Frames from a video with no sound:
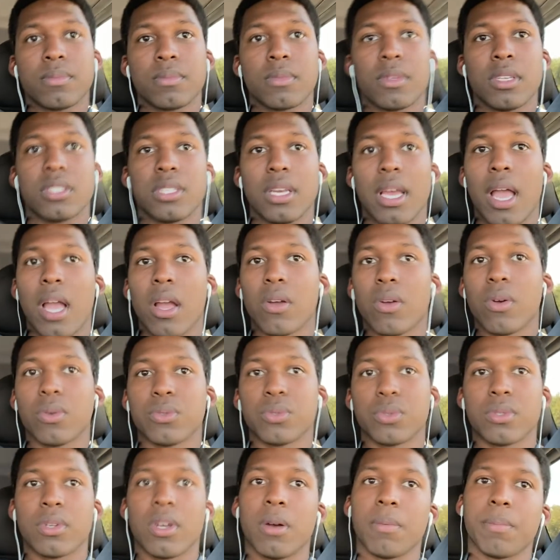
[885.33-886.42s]
It's an
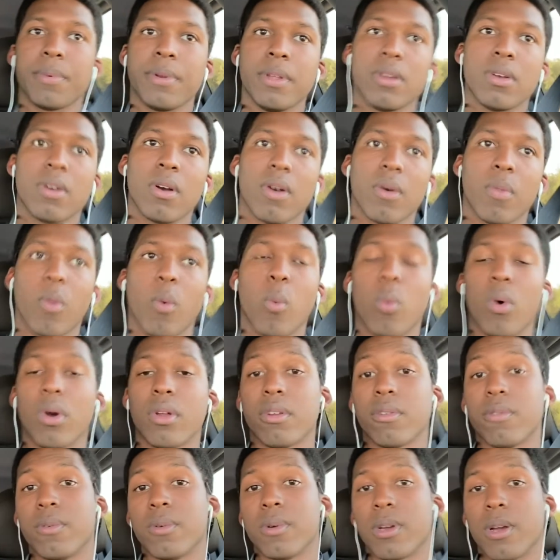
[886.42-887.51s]
agriculture company called The
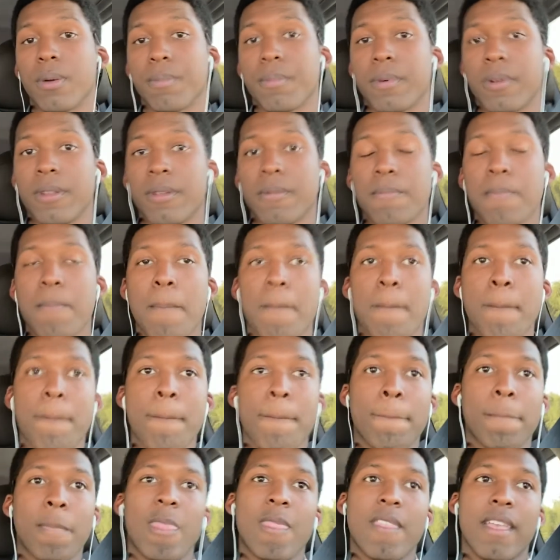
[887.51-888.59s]
Wonderful Company,
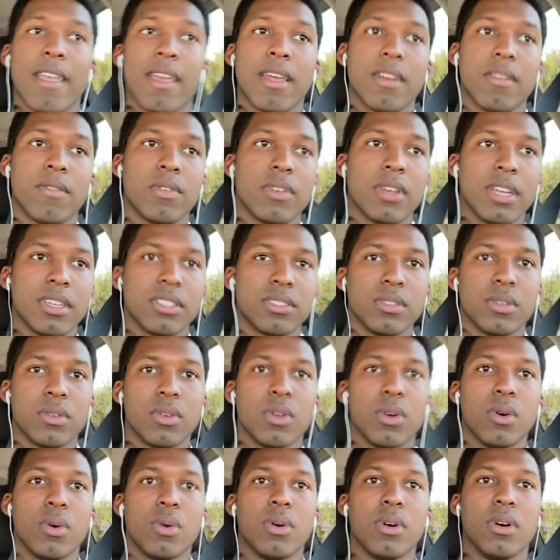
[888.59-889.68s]
and if you guys don't
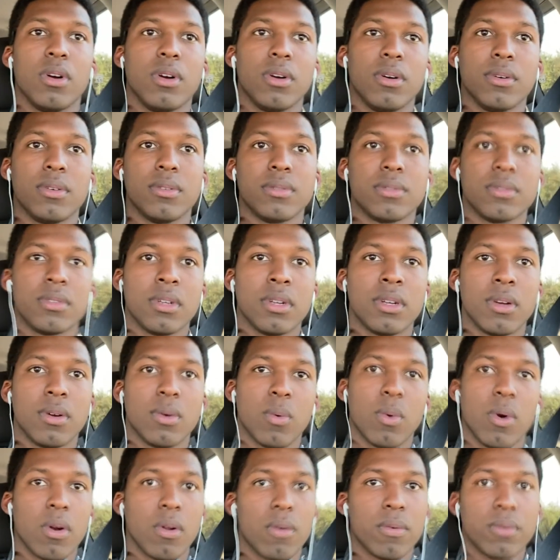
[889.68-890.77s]
know
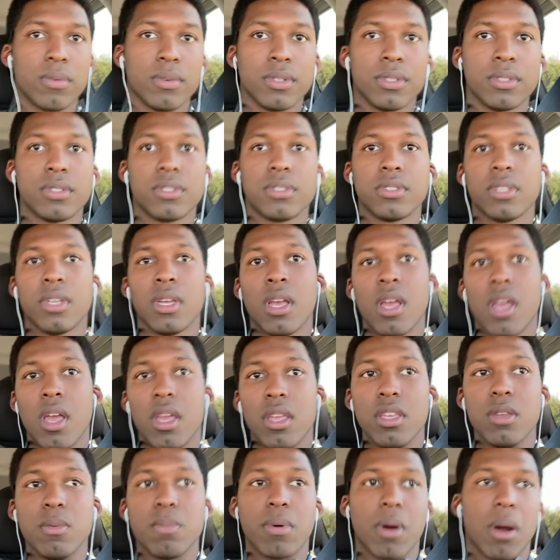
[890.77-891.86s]
Wonderful is,
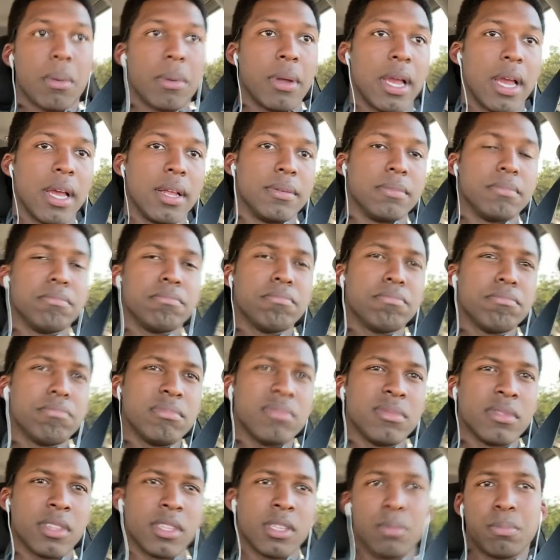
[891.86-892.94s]
you probably had
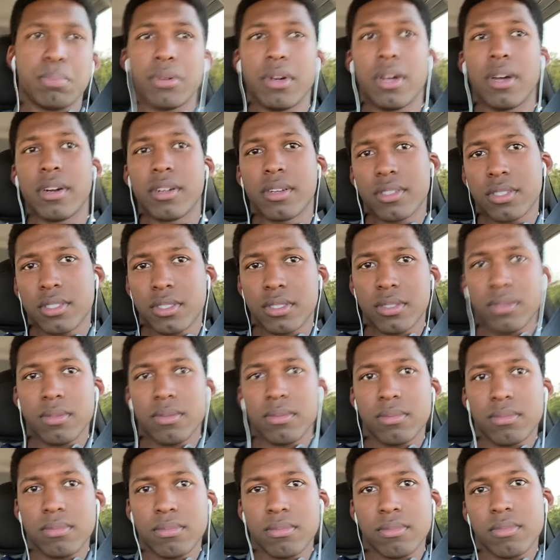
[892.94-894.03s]
their products,
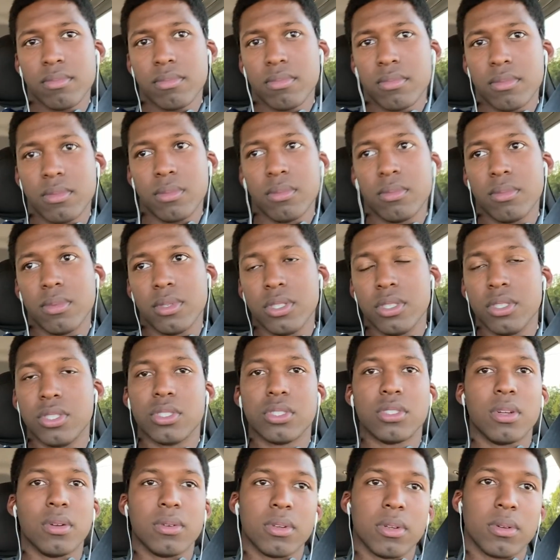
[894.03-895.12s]
but you just
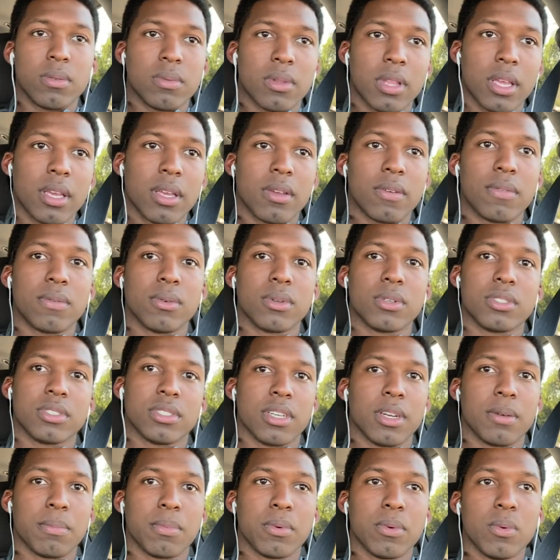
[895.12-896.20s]
don't know. Like, for
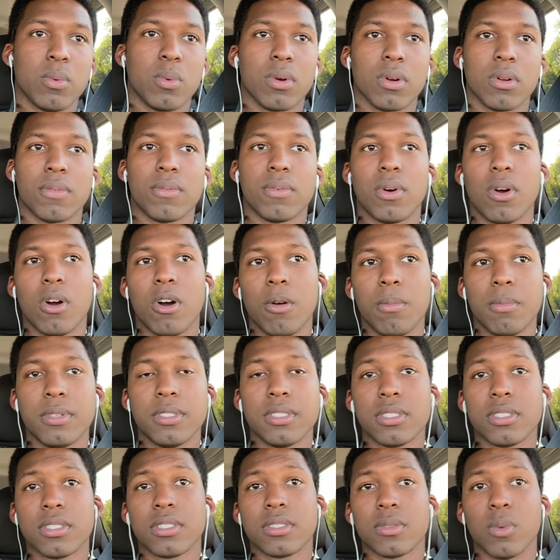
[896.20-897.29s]
example, Wonderful
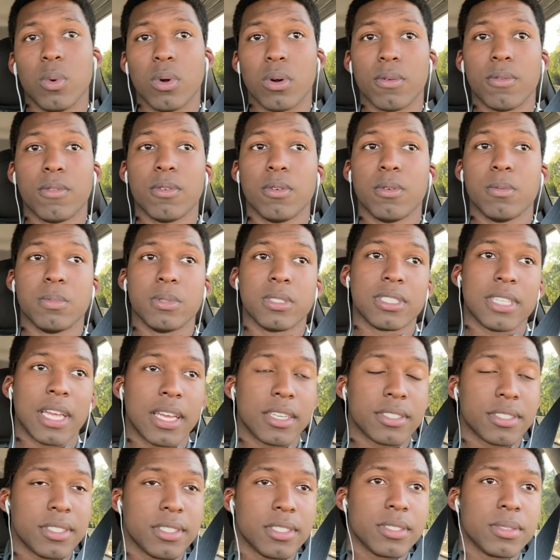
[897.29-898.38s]
Almonds, Wonderful
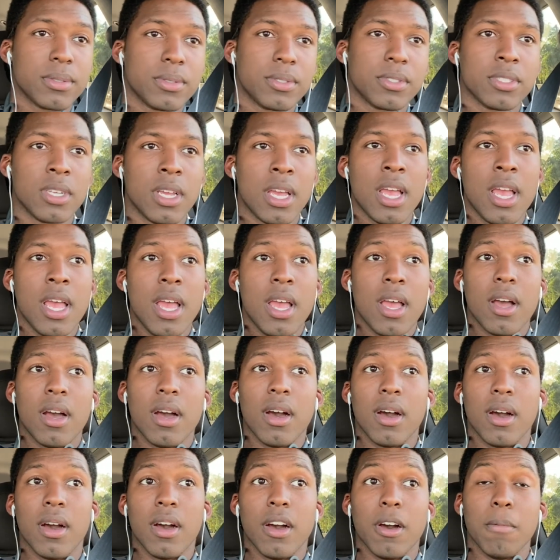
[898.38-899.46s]
Pistachios,
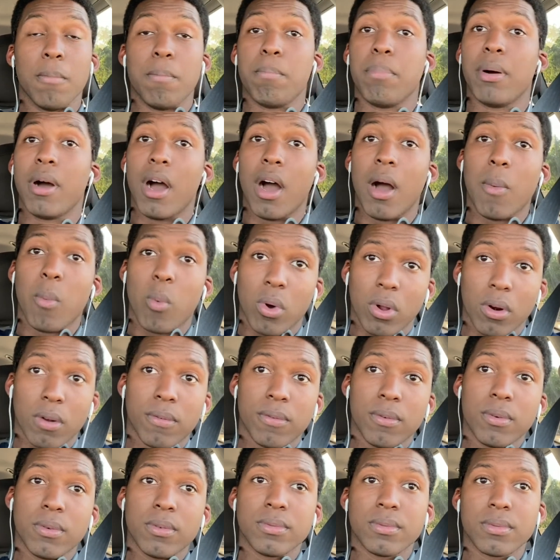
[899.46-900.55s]
Palm
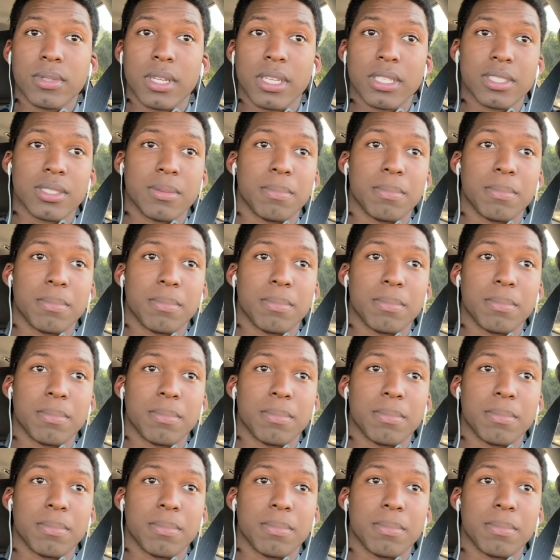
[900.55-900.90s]
Wonderful, that's the